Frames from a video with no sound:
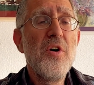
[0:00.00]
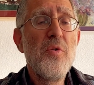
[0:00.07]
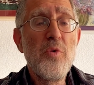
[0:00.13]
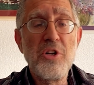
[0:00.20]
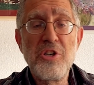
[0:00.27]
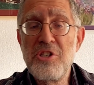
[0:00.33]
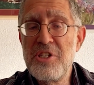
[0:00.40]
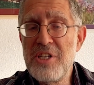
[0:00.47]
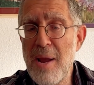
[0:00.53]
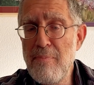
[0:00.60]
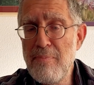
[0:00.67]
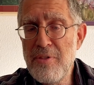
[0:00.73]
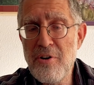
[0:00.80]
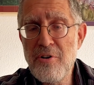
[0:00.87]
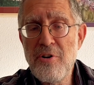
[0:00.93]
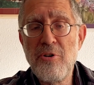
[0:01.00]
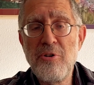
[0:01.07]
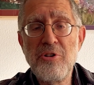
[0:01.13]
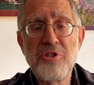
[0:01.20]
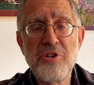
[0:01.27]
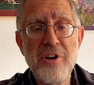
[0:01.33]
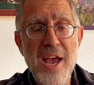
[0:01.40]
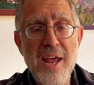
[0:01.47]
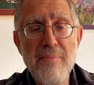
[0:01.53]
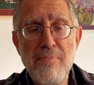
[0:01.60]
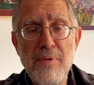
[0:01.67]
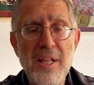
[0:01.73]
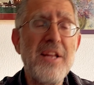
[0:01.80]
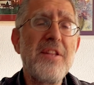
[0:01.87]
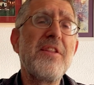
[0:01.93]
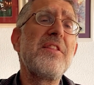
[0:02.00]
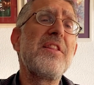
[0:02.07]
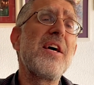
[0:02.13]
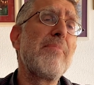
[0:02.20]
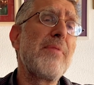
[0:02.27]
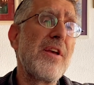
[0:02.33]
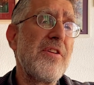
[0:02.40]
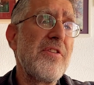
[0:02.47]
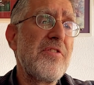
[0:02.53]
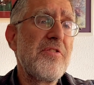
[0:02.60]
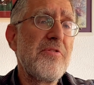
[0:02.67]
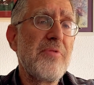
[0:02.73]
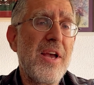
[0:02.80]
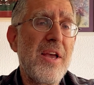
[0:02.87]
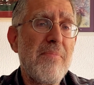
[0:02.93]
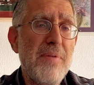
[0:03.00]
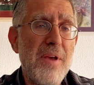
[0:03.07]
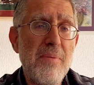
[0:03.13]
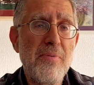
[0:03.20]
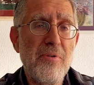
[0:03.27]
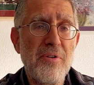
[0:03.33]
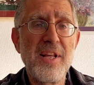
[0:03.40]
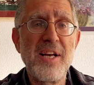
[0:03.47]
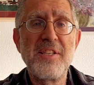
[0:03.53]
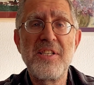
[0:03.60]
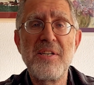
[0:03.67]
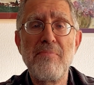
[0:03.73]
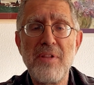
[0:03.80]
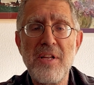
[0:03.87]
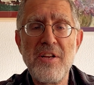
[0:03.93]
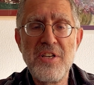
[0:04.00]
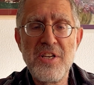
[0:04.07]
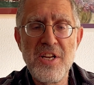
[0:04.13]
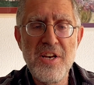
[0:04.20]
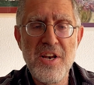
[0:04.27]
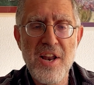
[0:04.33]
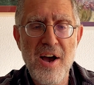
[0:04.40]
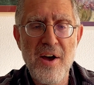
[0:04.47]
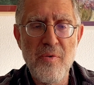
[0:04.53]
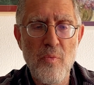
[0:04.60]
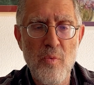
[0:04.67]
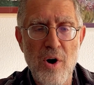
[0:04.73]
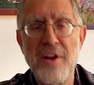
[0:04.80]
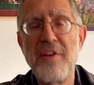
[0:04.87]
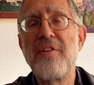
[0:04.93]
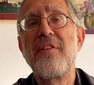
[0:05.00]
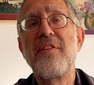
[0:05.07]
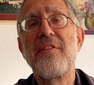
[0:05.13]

which shaped their culture and blended them into a people that simply did not want